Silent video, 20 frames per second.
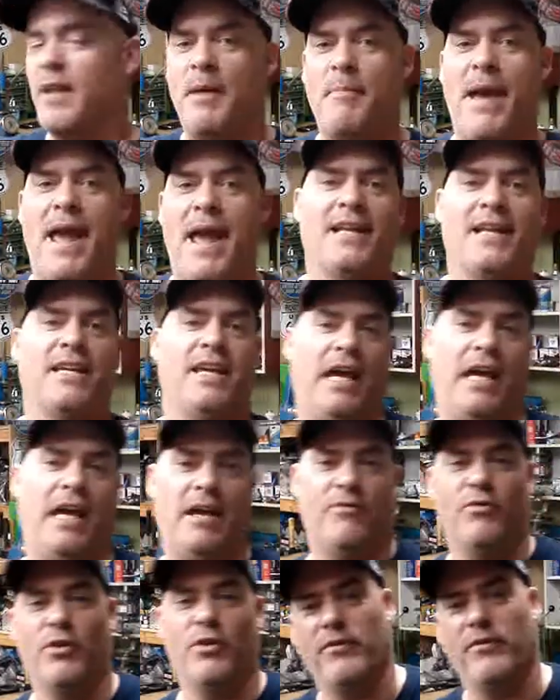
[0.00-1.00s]
a man
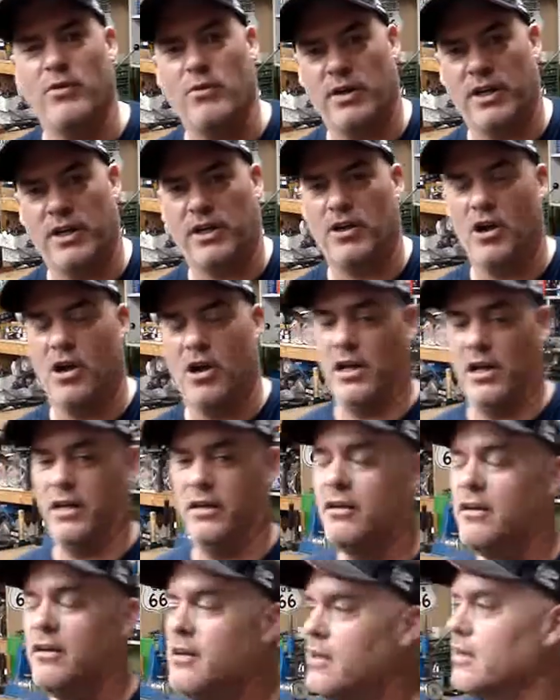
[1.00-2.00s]
cave, whatever you want to call it.
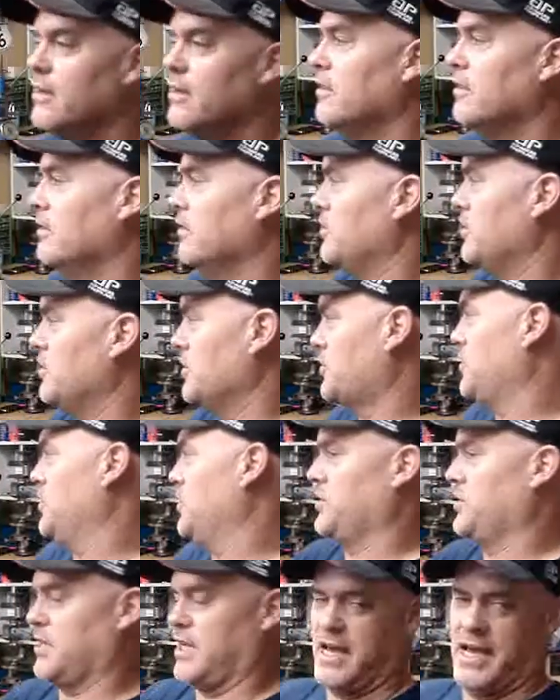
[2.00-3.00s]
This
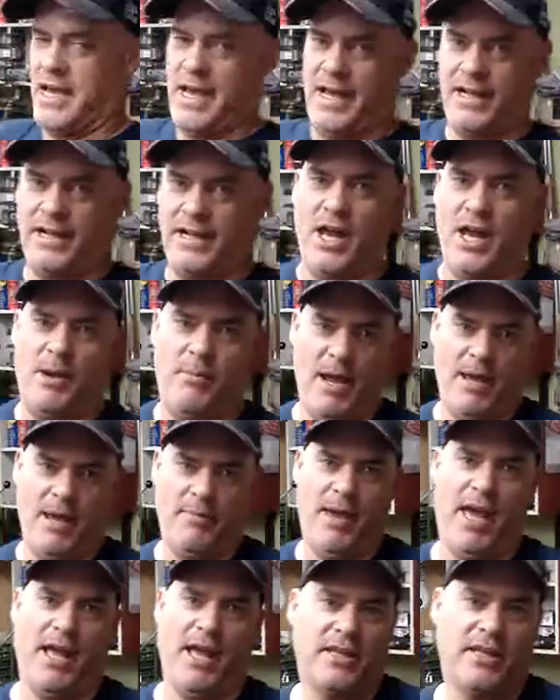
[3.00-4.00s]
is kind of my
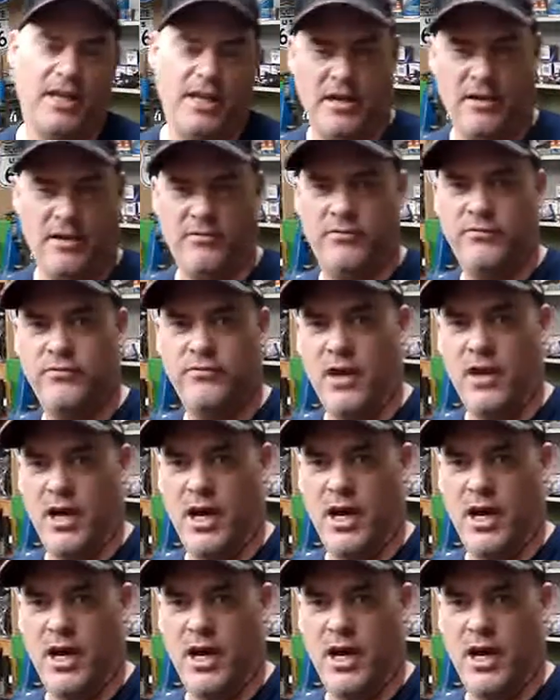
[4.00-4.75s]
man cave.